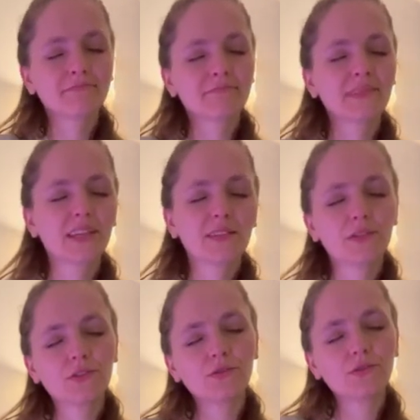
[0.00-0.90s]
That's
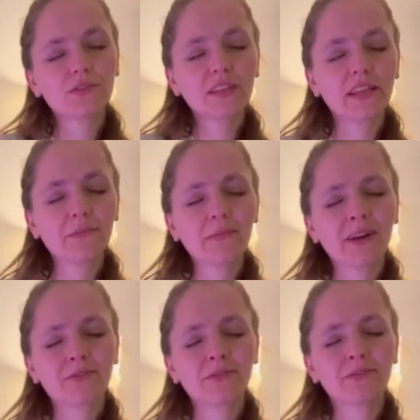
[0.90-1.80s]
you setting
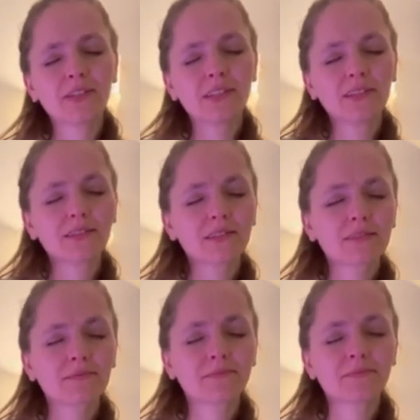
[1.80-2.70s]
boundaries,
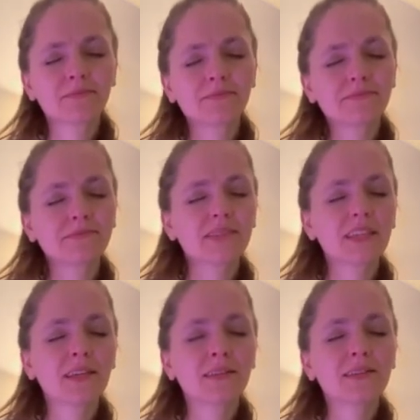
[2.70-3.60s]

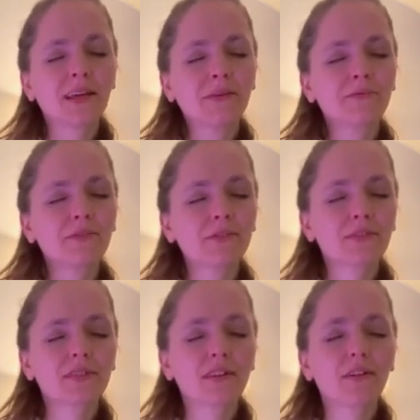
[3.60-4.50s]
taking time for
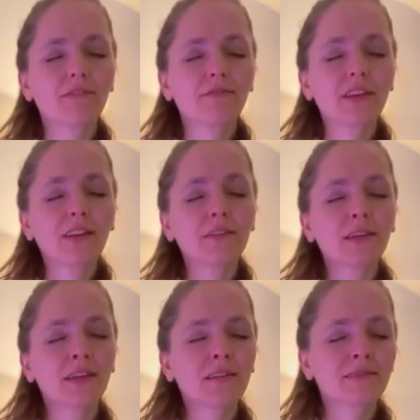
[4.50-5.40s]
yourself,
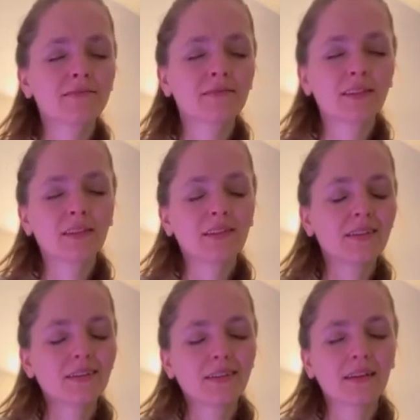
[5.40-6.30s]
healing.
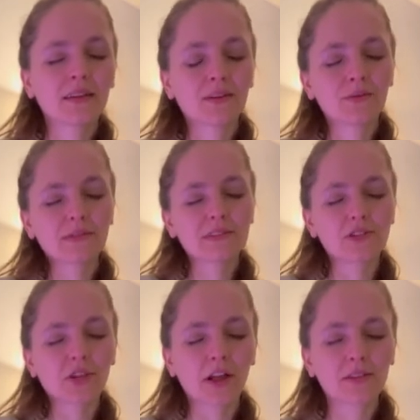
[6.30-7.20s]
I know it's a
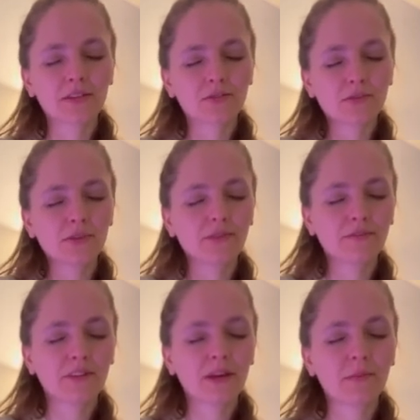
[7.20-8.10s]
challenge with
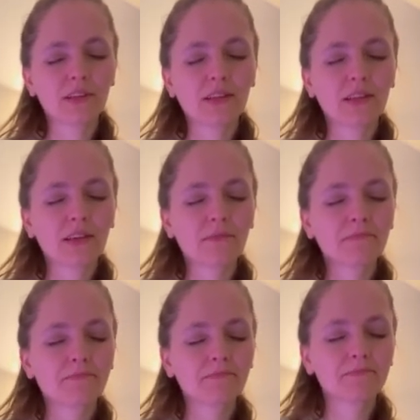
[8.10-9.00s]
family
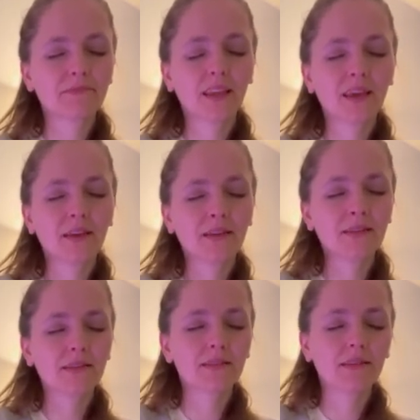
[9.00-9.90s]

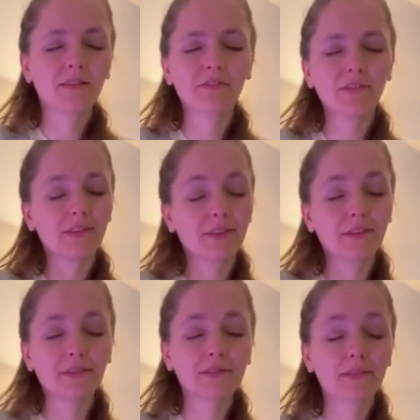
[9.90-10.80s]
and everything
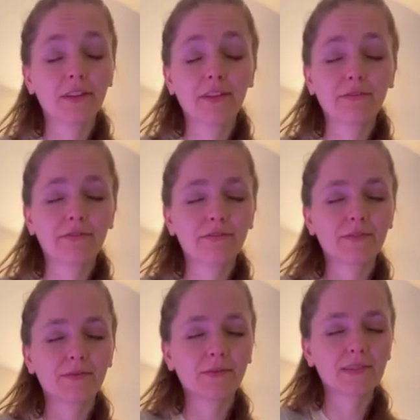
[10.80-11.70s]
else, life,
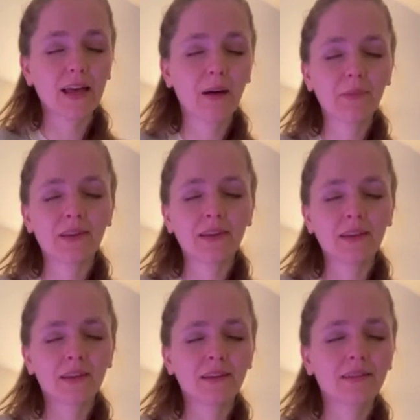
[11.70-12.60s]
what's happening.